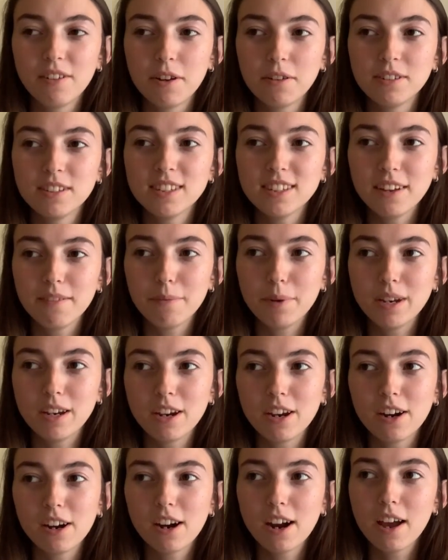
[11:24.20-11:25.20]
since I've been
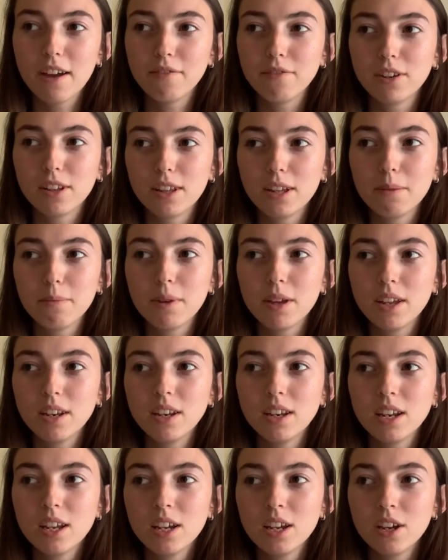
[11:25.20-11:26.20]
here, I've really
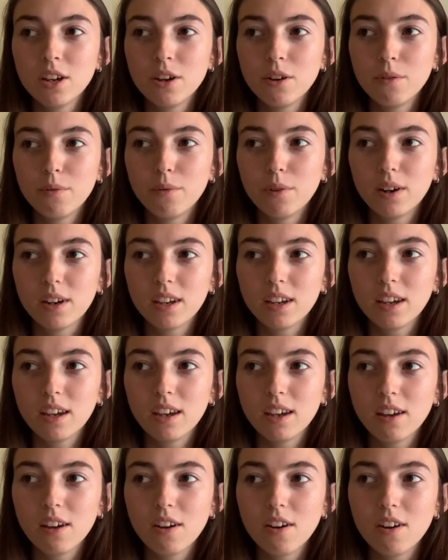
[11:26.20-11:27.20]
been working
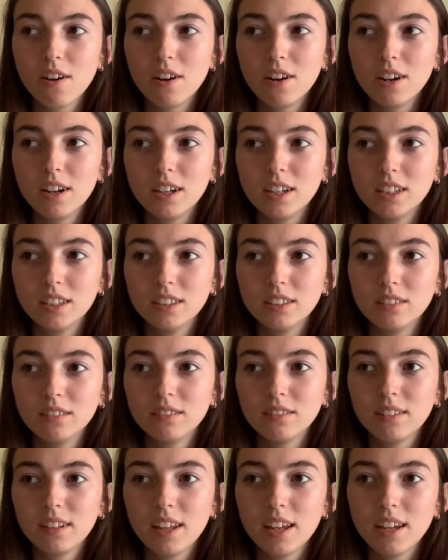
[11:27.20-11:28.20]
on
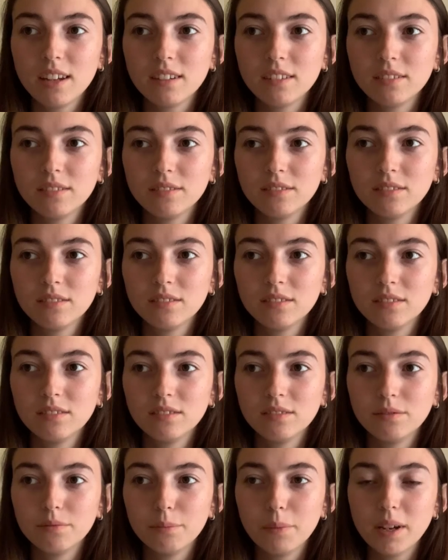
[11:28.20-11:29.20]
like
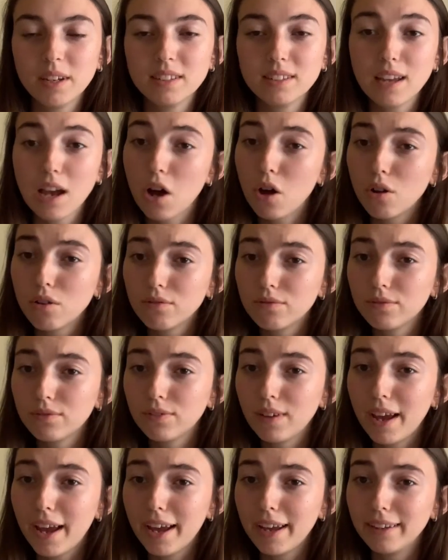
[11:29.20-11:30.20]
myself
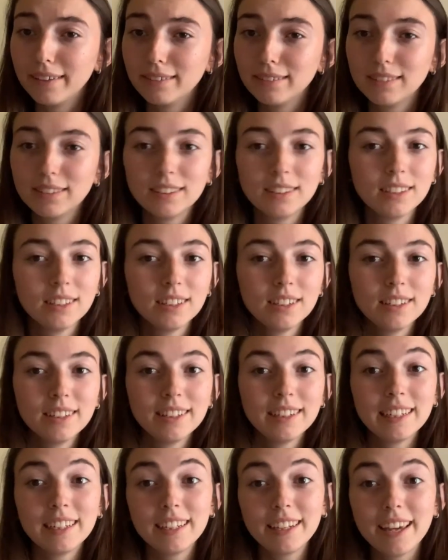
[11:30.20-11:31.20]
and
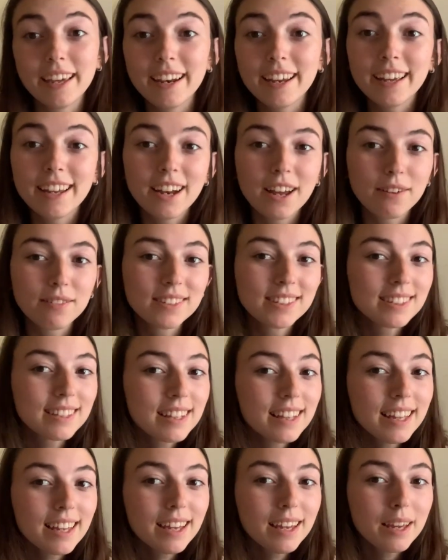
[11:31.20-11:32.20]
getting enough
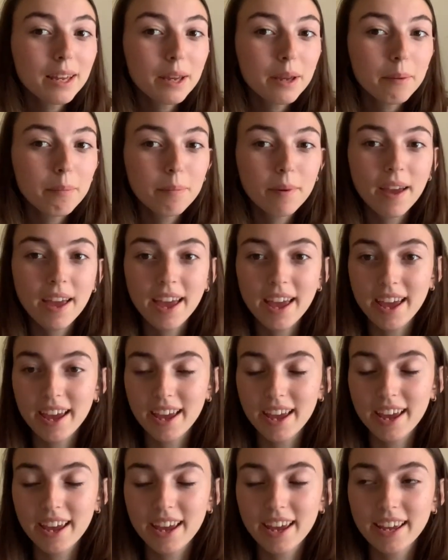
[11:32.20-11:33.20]
sleep
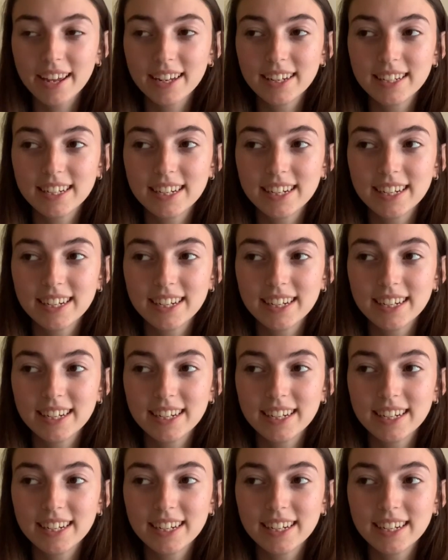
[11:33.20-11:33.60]
and